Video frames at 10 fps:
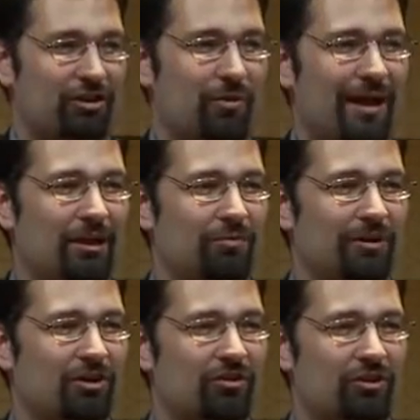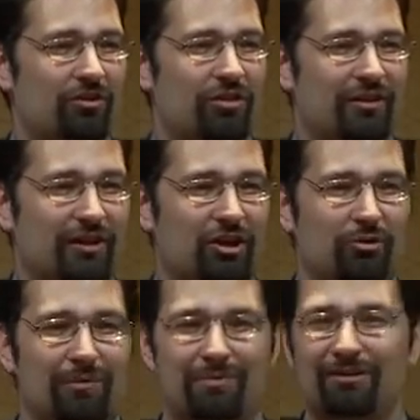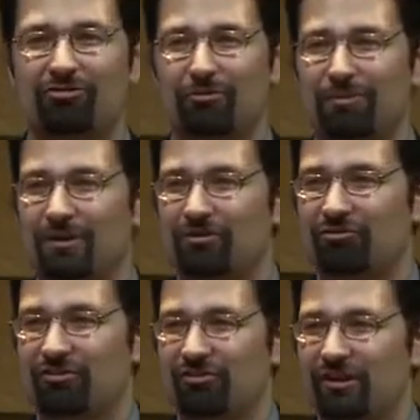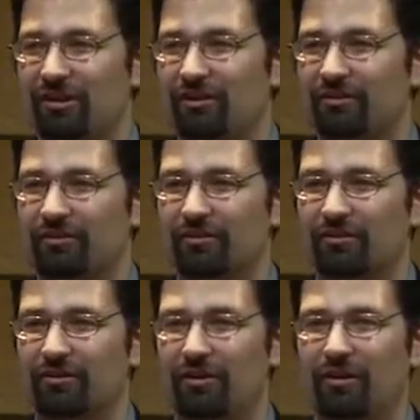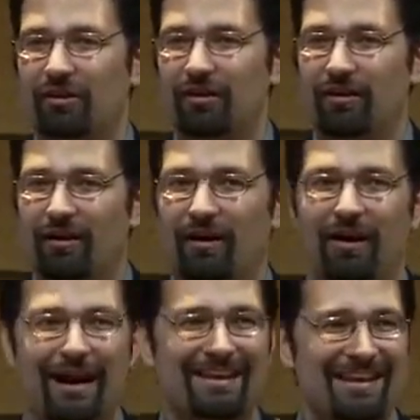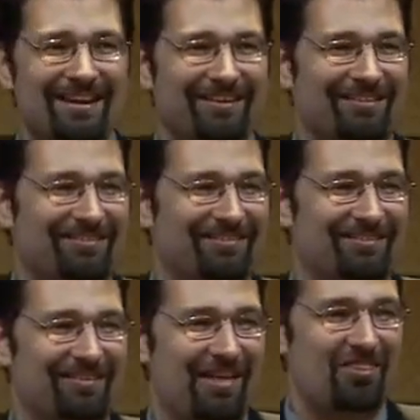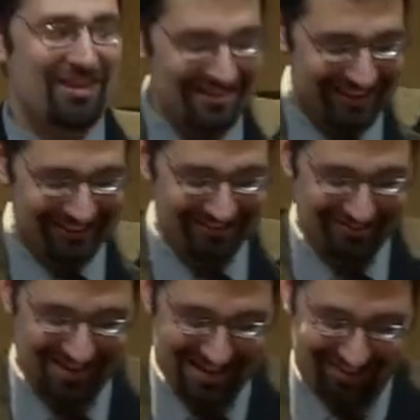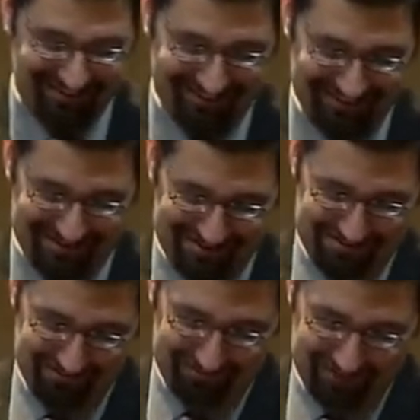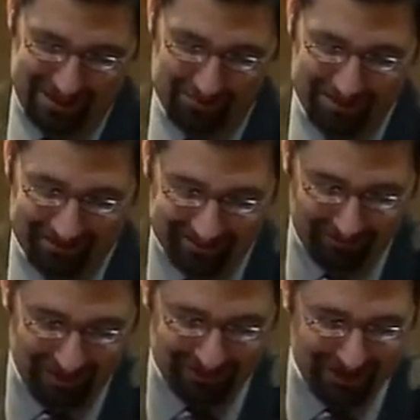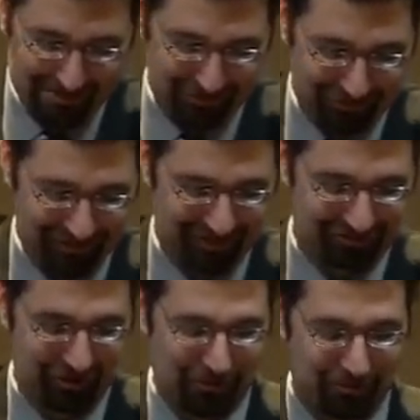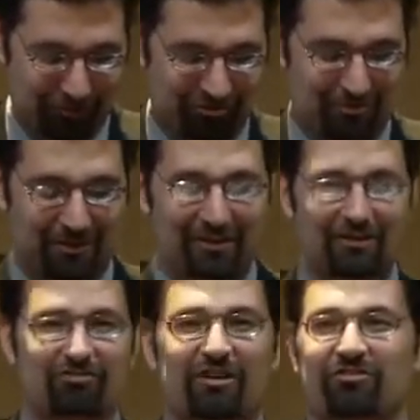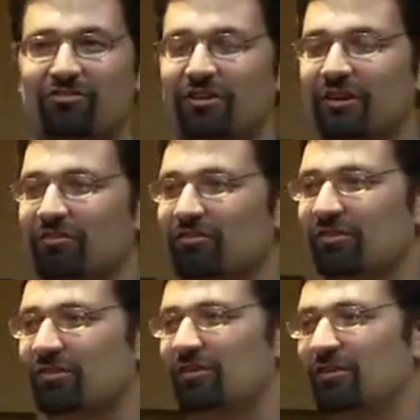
You hate it when you think that human beings are being unjustly killed. I get it. Then they understand. And we get the opportunity to show abortion to be the injustice it is.